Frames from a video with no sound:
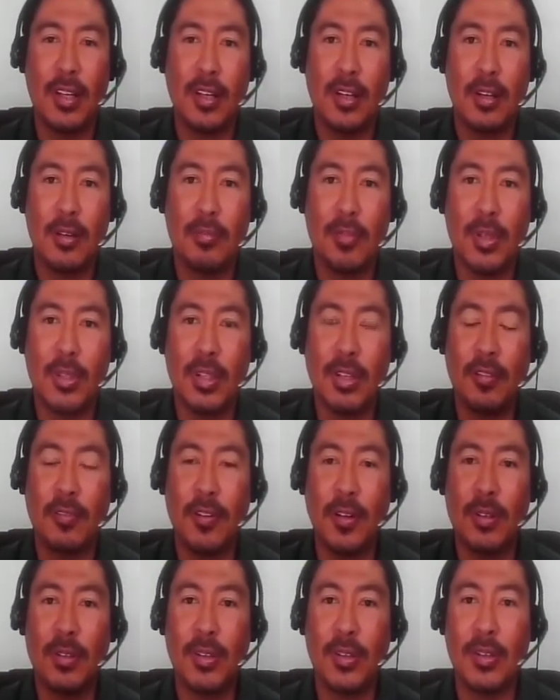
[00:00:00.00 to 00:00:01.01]
but they
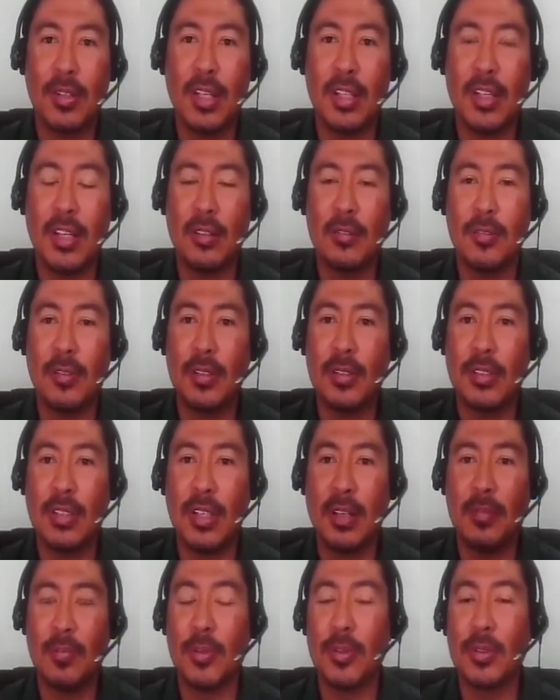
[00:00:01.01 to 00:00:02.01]
found out that that was
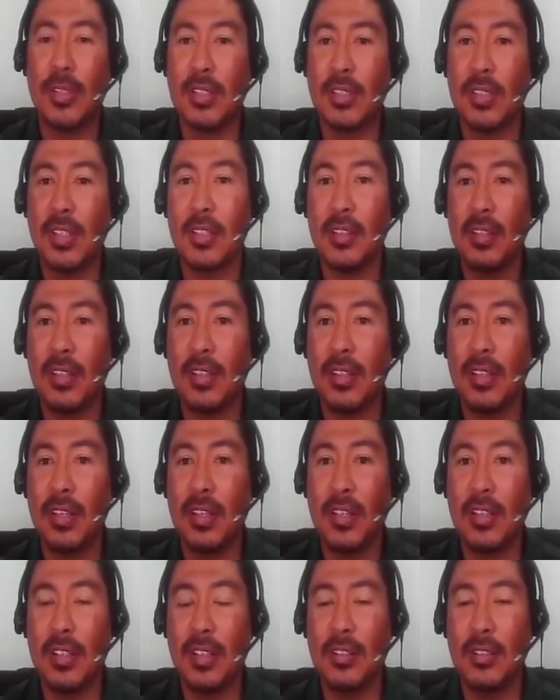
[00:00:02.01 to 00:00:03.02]
uh, persistent,
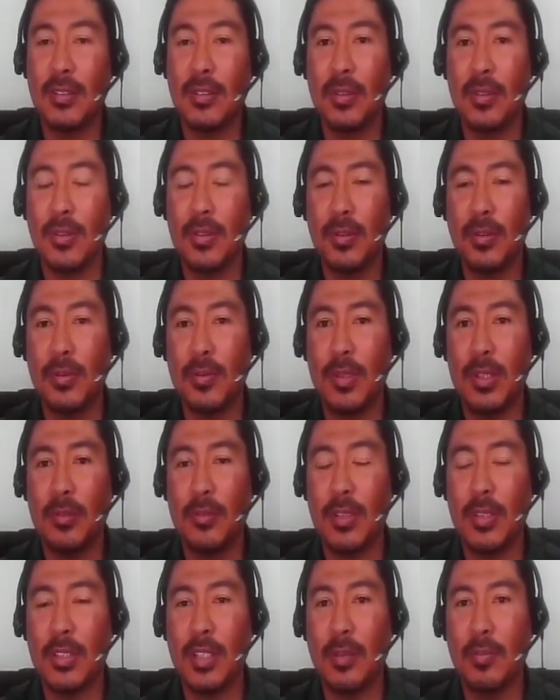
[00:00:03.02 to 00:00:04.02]
and, and so we,
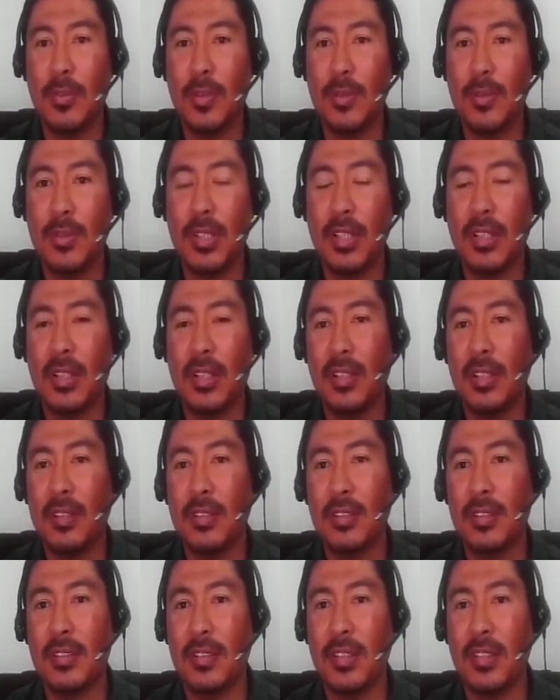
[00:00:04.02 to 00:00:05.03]
we stopped use that. And
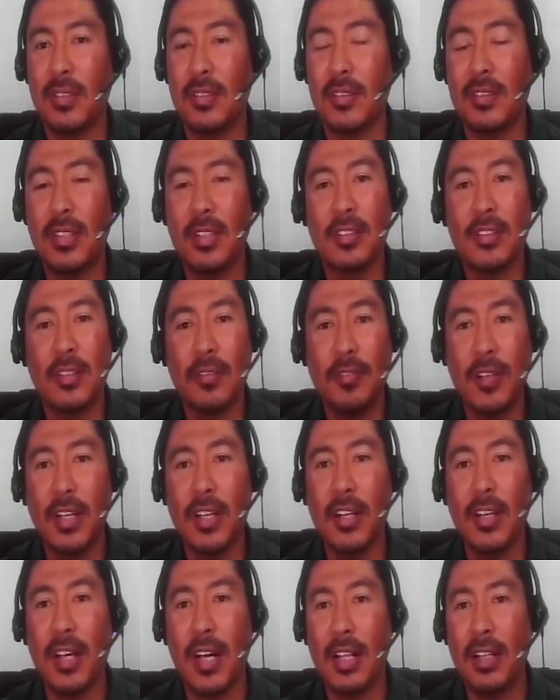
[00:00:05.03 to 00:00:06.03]
there's there's there's
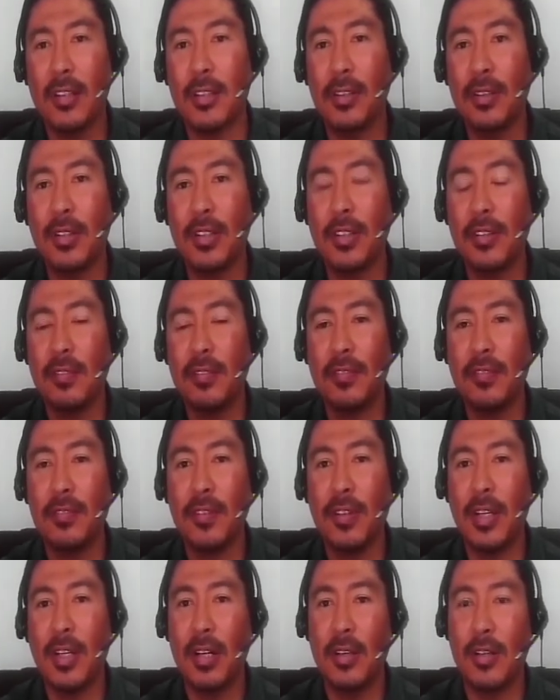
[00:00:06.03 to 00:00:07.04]
definitely alternative
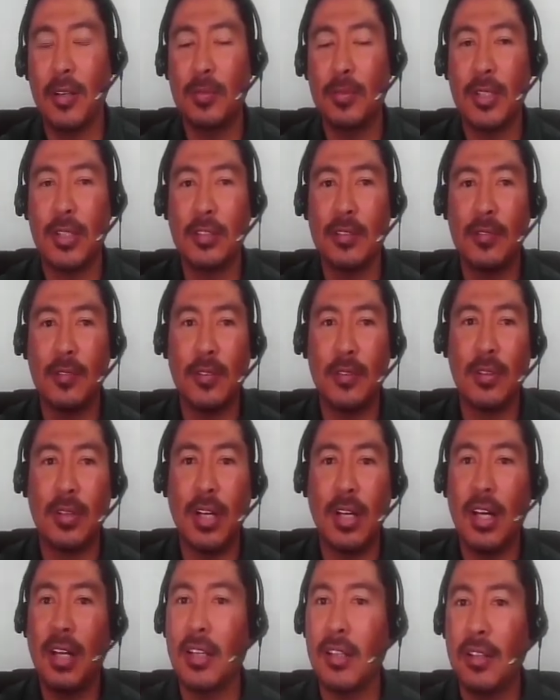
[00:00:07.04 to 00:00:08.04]
uh, options for
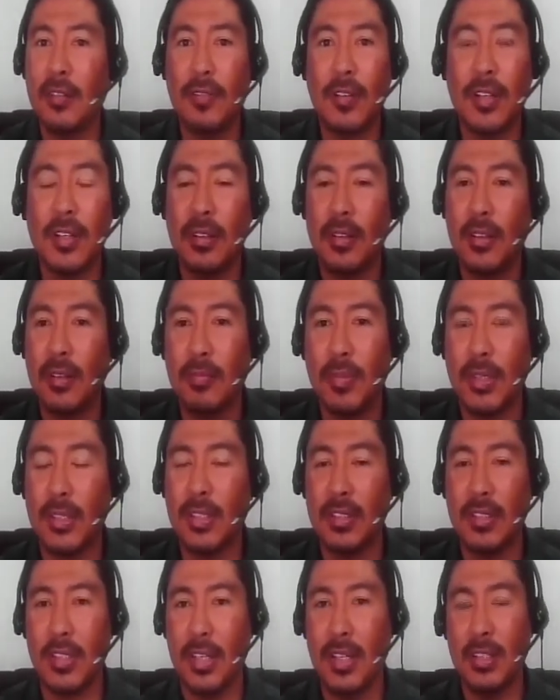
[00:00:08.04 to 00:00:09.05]
all the different
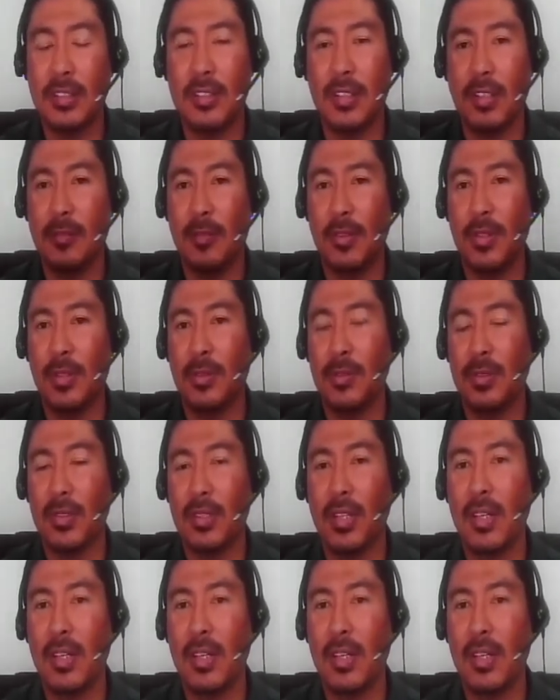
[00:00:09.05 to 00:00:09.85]
pesticides that we use.